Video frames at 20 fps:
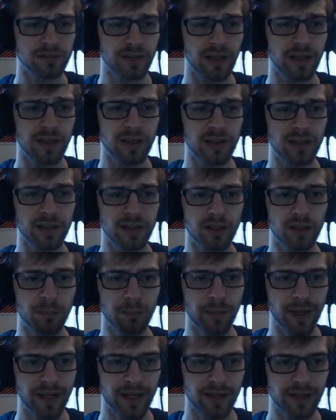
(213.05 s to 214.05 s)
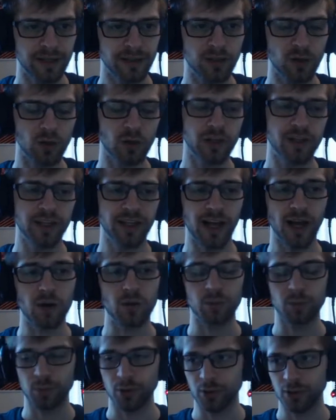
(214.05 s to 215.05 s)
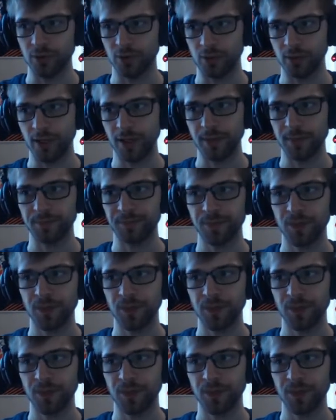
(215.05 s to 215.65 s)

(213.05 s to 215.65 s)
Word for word: a command or the output, right?